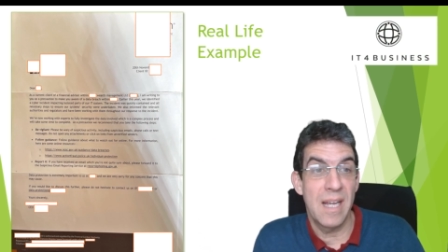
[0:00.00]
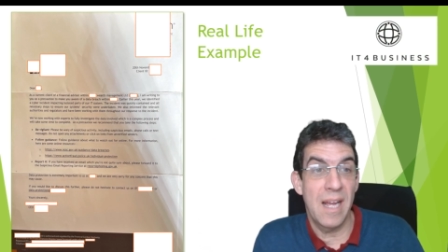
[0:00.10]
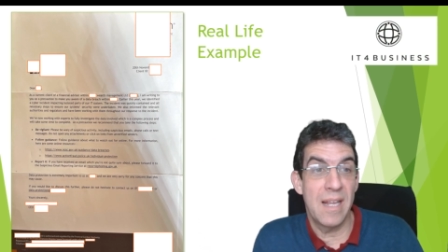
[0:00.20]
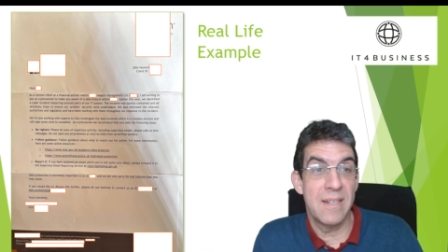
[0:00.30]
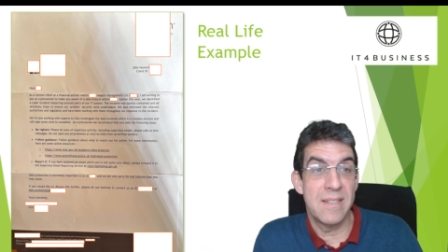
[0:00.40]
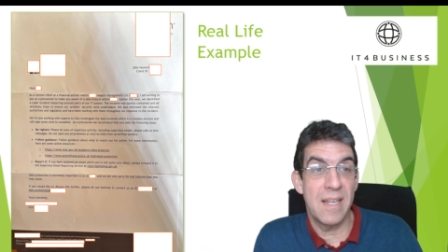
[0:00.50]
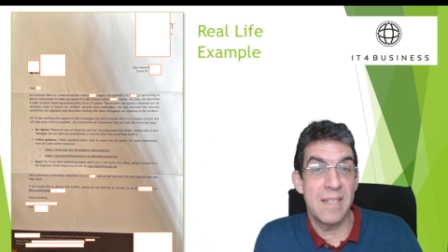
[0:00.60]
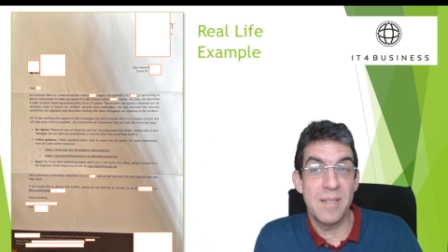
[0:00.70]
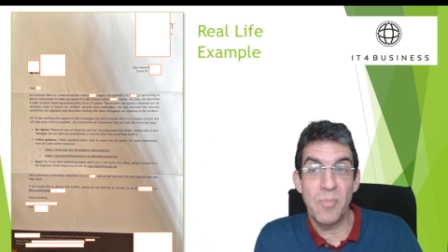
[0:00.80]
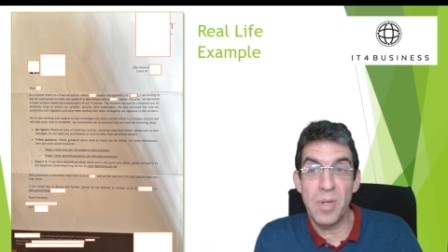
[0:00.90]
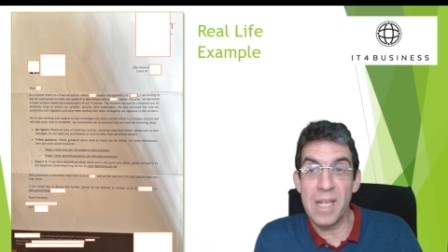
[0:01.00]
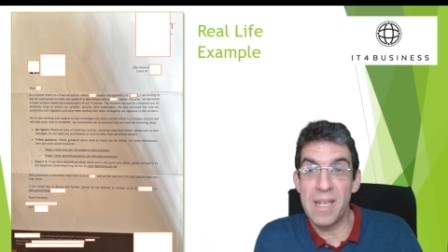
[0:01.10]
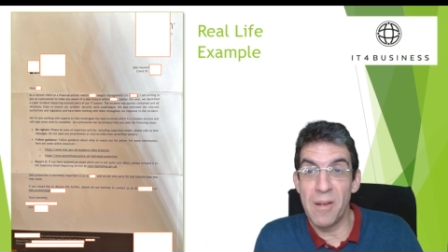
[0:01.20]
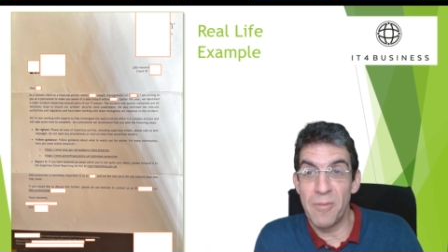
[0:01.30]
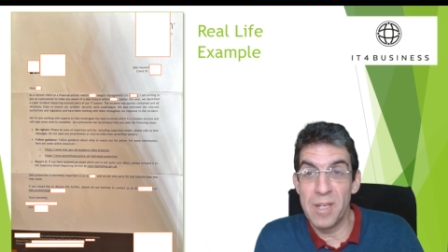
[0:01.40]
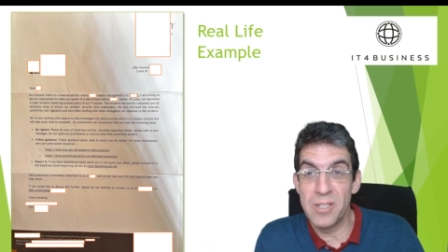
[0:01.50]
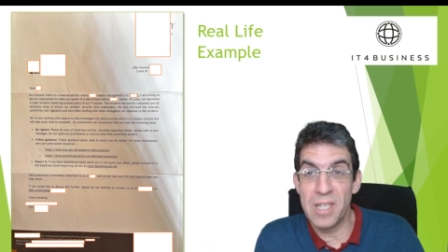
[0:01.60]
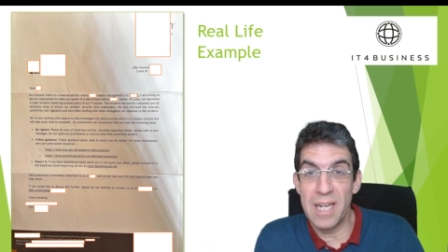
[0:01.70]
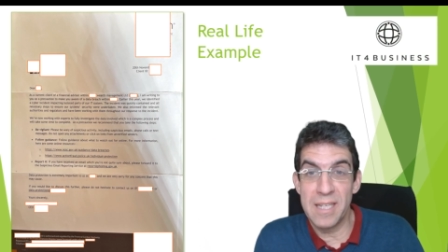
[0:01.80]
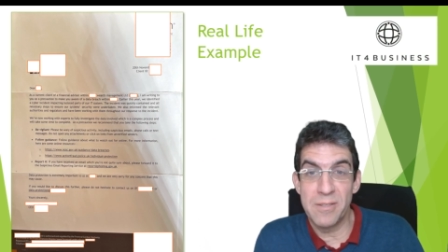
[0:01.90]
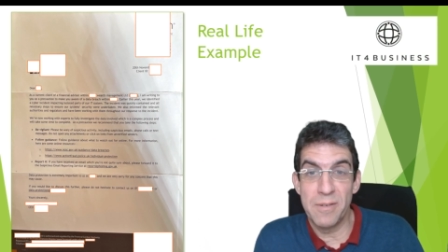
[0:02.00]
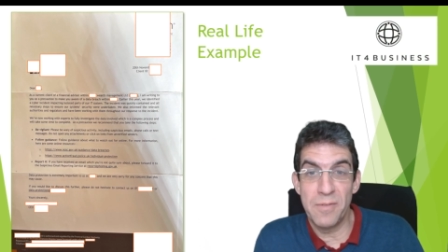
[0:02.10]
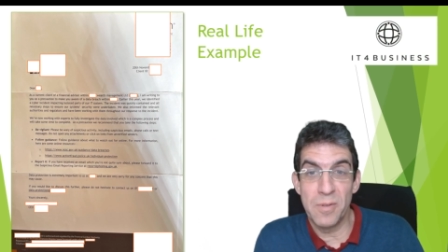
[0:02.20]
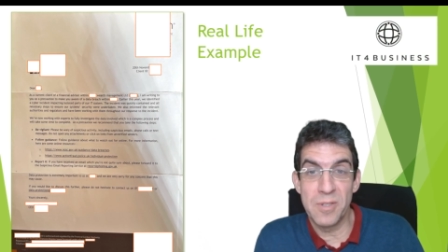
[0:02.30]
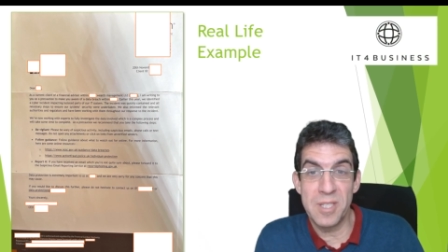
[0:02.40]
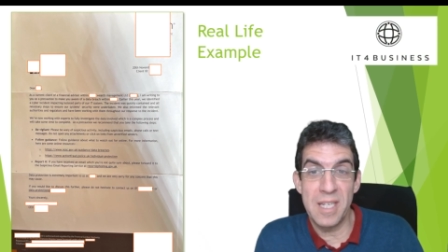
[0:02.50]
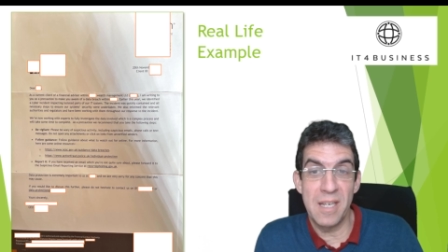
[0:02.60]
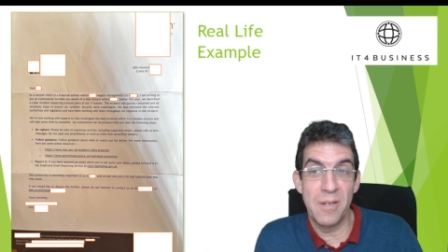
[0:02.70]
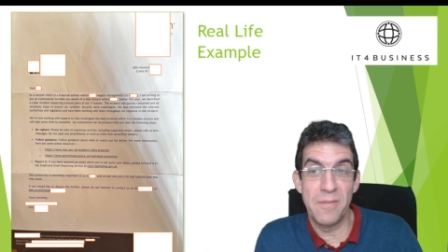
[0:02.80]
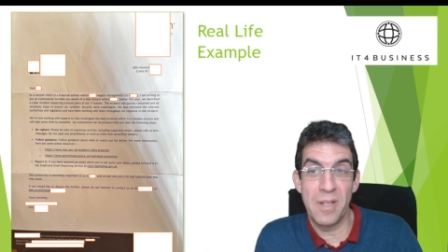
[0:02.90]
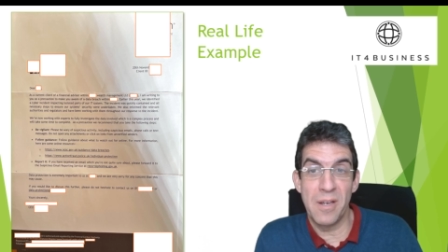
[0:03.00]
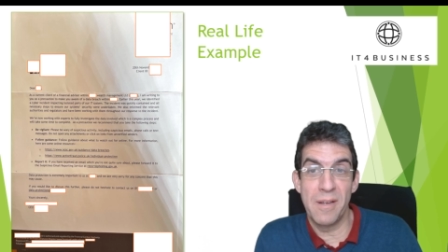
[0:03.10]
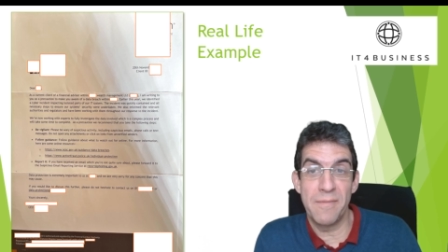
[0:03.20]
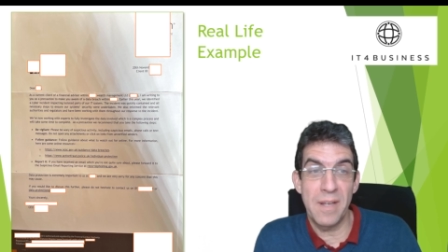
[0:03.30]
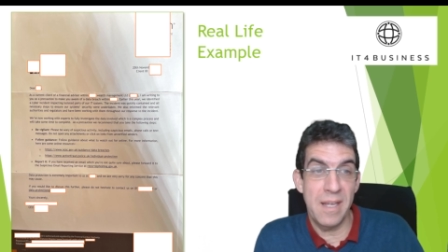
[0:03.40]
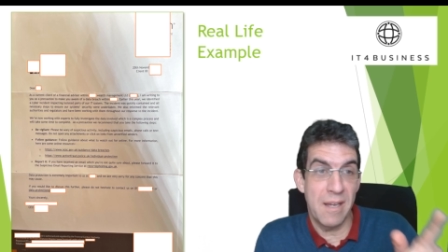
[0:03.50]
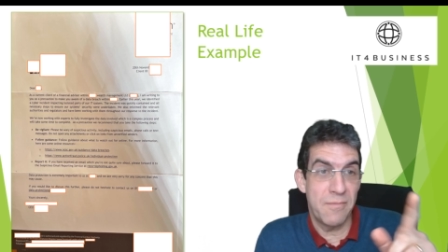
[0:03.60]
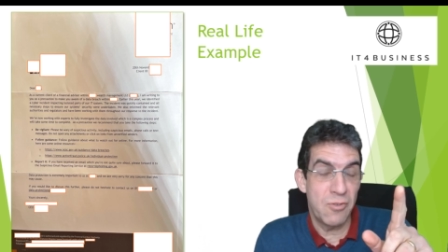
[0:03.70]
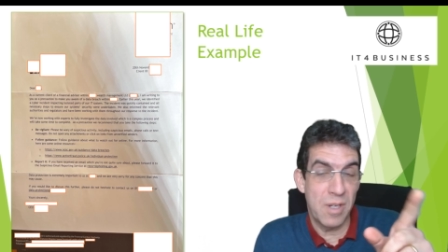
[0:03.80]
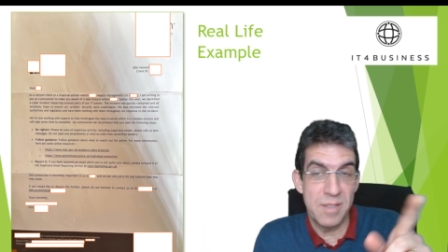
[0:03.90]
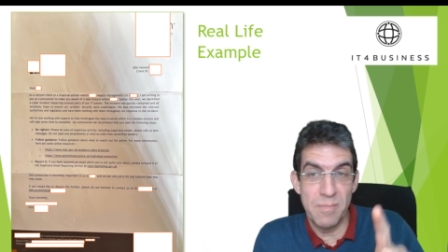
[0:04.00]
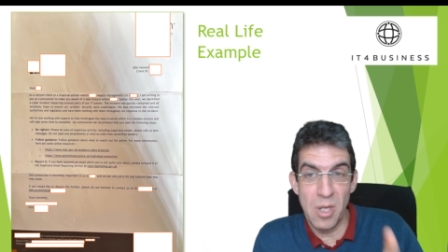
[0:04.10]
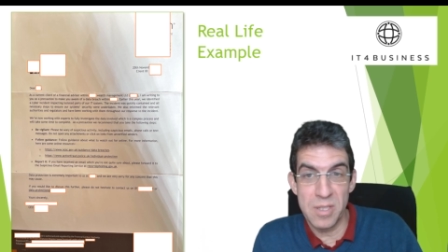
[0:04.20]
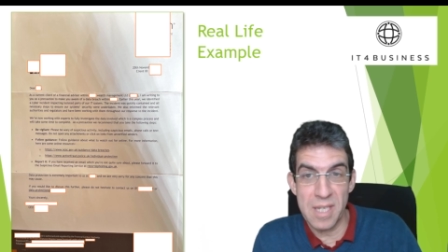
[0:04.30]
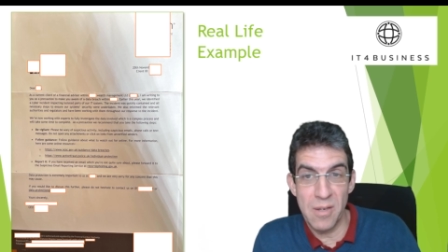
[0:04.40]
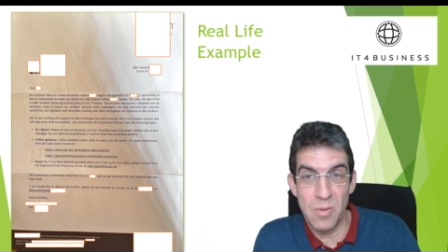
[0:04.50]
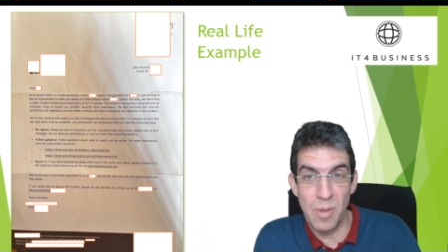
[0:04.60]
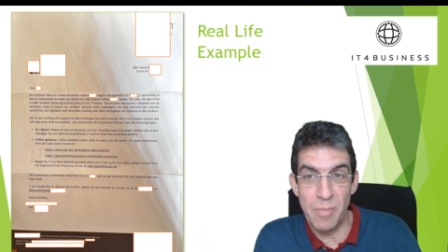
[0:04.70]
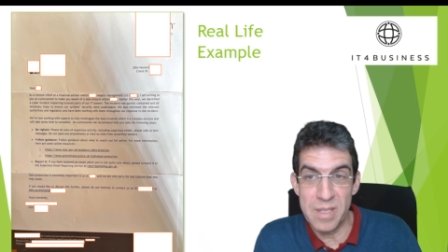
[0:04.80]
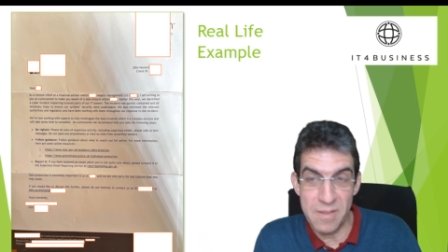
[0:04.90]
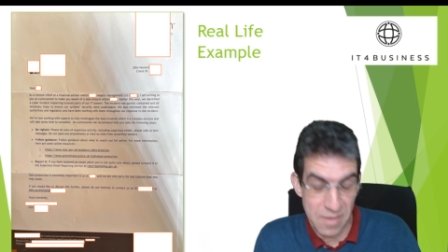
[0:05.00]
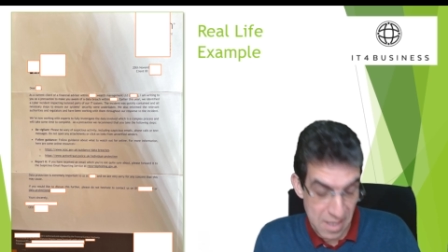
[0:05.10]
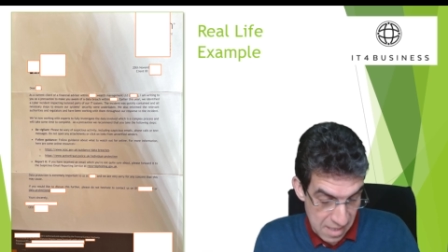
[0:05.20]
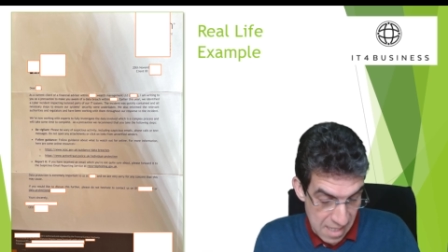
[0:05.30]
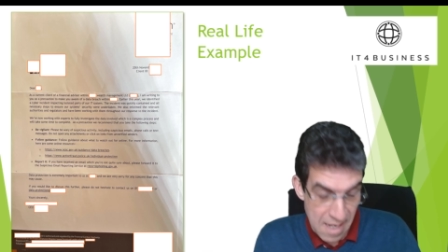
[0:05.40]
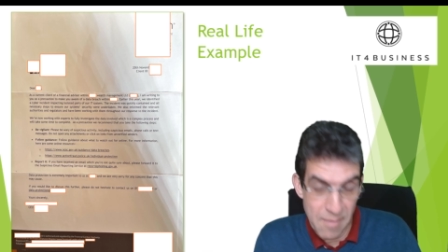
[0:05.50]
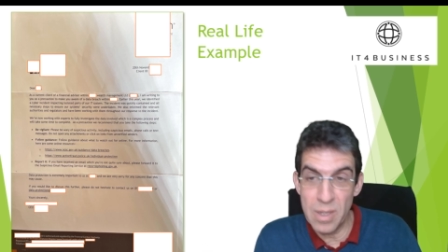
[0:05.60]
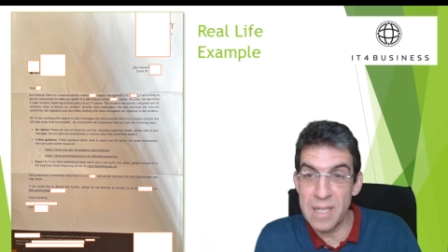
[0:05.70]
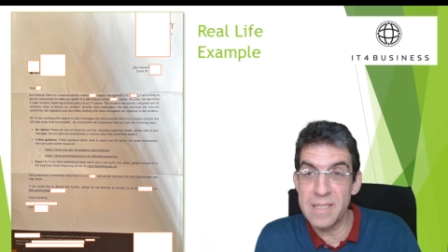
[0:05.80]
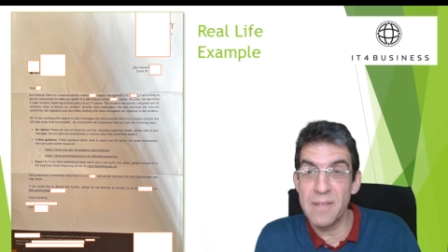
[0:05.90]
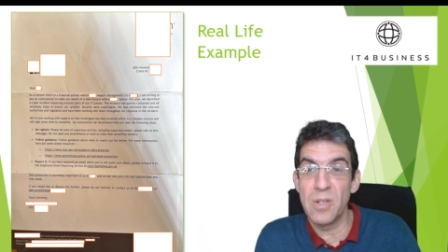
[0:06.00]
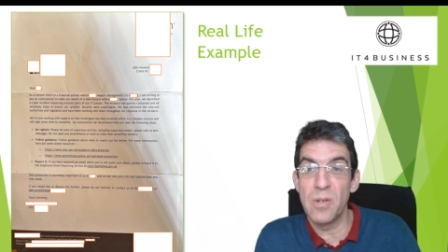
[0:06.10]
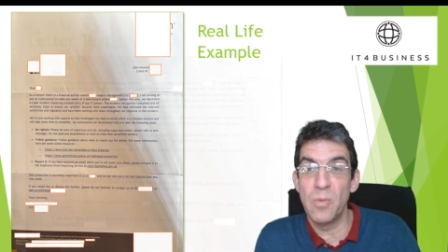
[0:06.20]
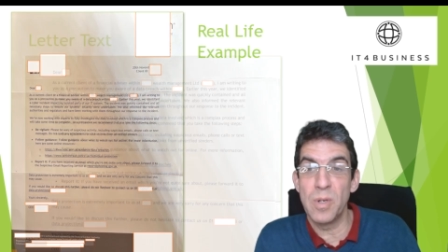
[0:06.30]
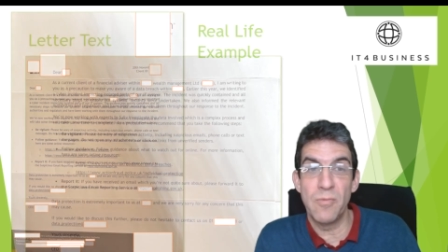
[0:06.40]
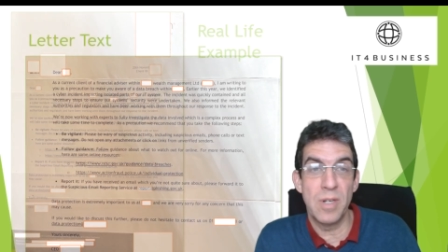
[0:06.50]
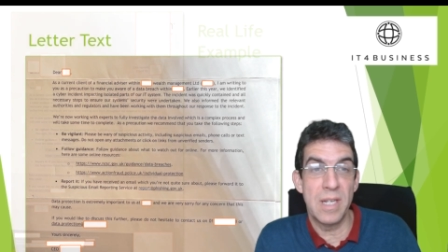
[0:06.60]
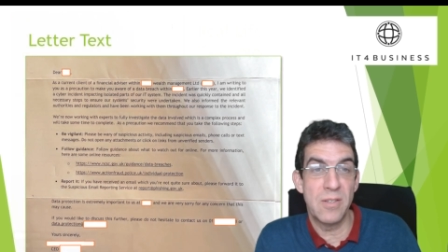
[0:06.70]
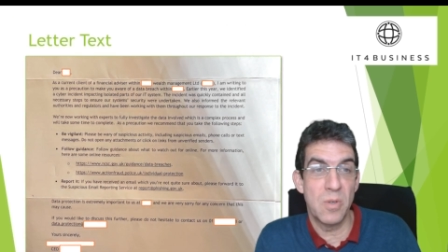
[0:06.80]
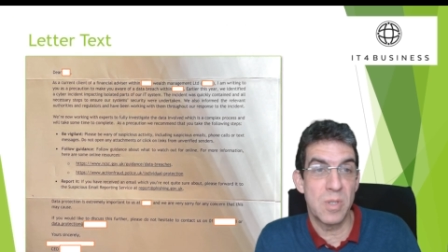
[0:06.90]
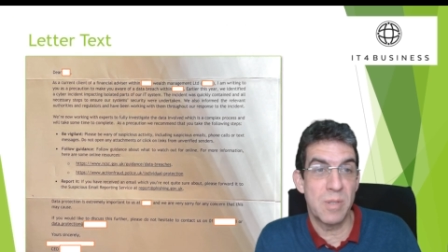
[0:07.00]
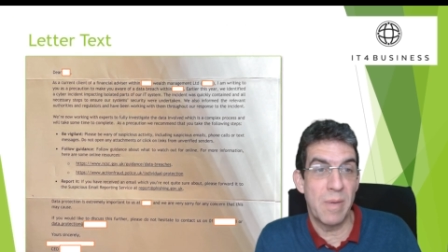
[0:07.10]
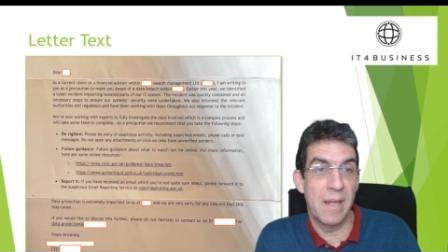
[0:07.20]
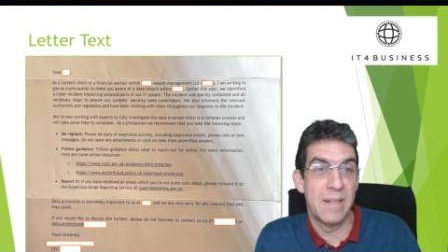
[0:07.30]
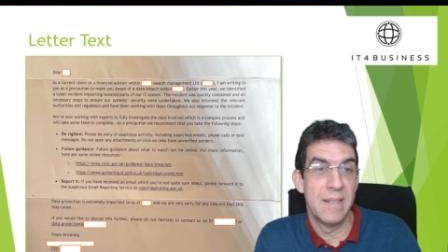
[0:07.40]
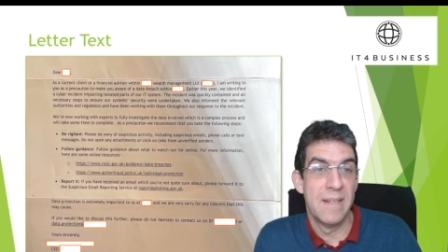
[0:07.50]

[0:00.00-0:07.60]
And it's a pretty gut wrenching letter if you're the CEO of the IFA. I've tried to mask out all the bits of it there, but let's have a look at what it really talks about.